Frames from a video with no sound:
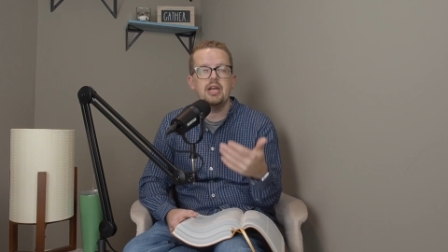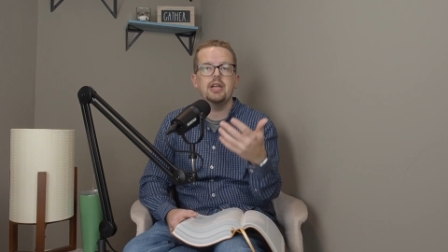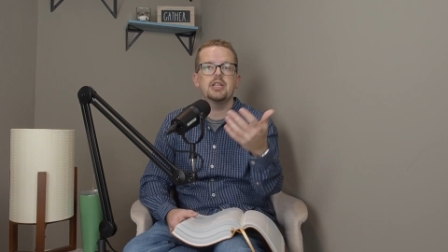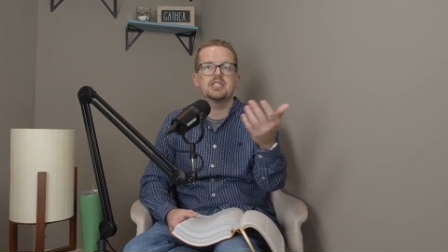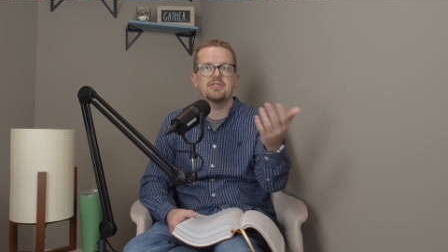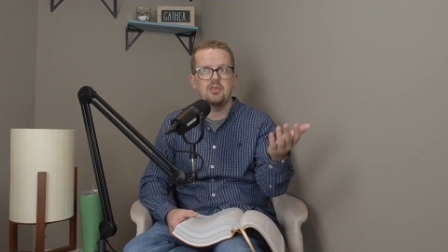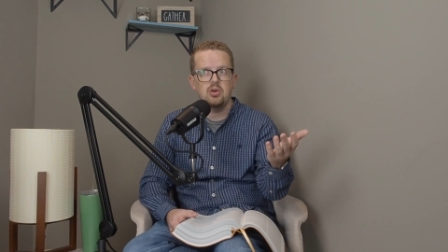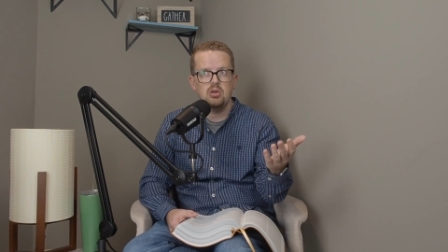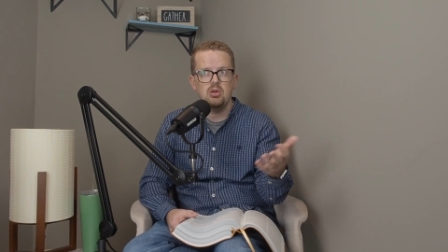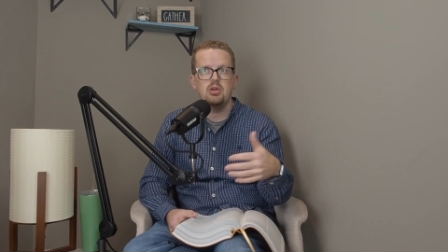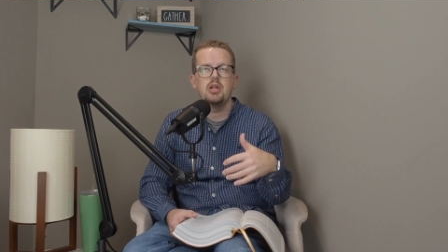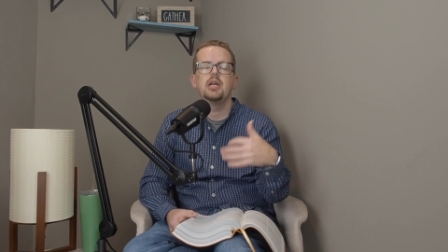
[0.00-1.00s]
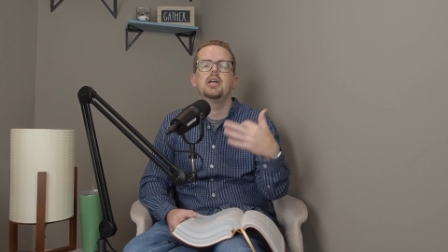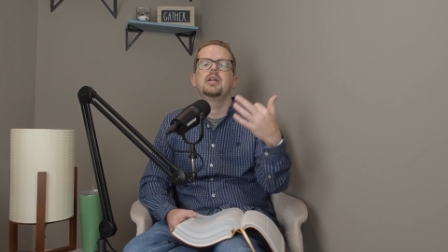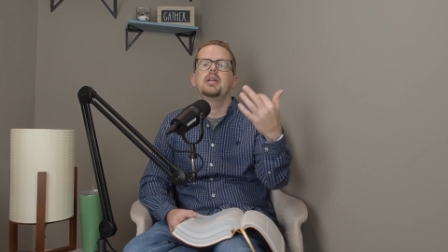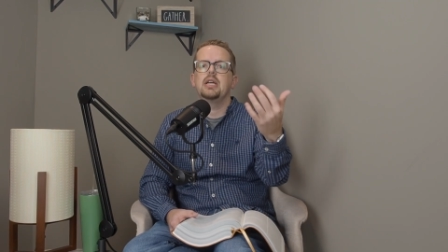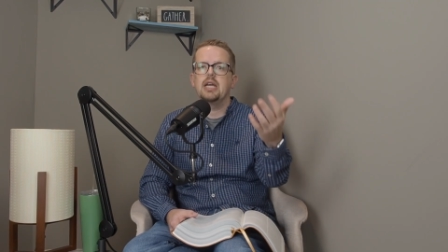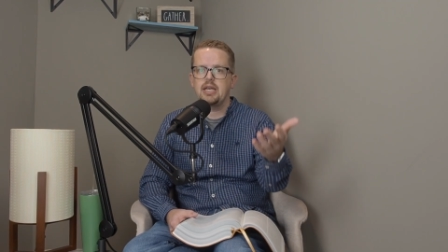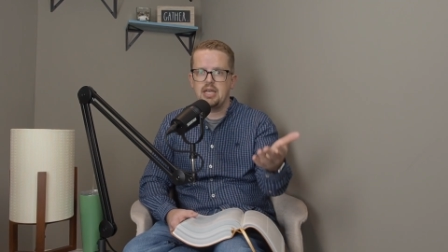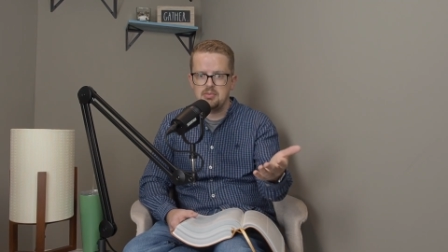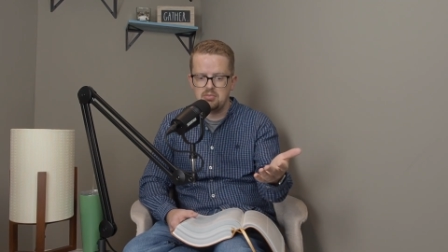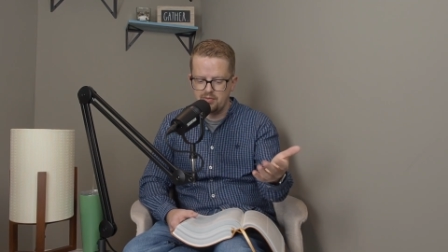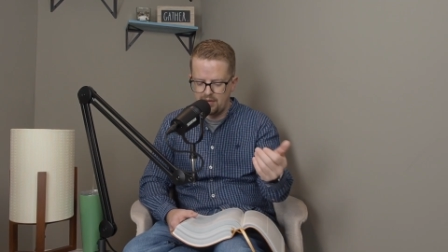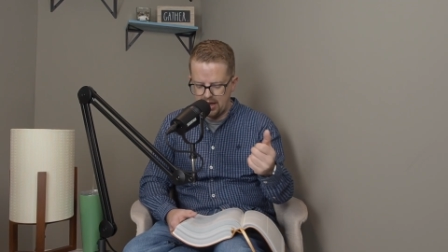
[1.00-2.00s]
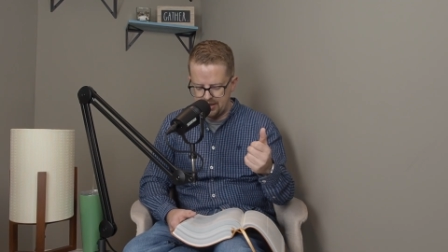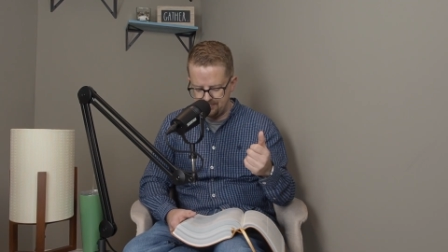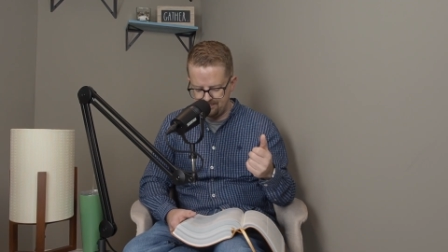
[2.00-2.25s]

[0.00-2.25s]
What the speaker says: It is fertile. It can provide.